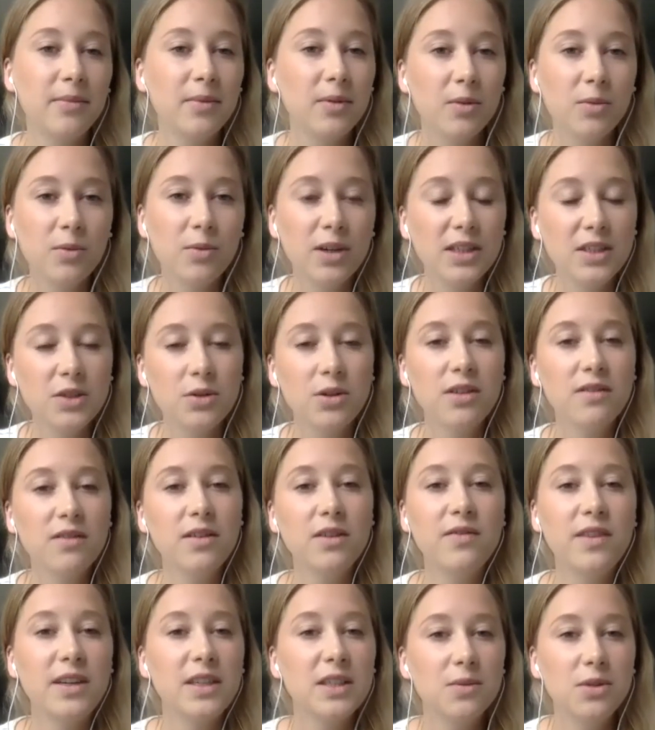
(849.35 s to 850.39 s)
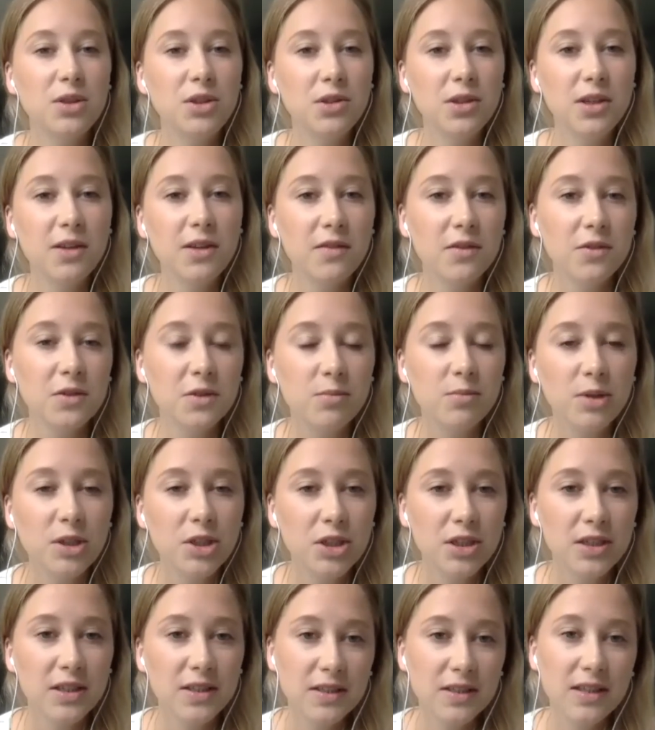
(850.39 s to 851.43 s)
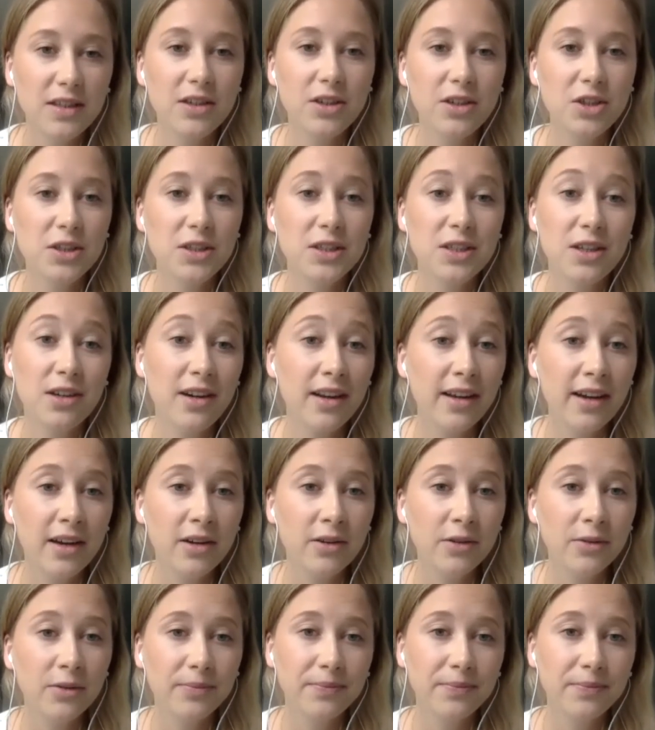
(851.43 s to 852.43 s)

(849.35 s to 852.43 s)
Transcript: What sort of advice would you give those merchants that are just starting out?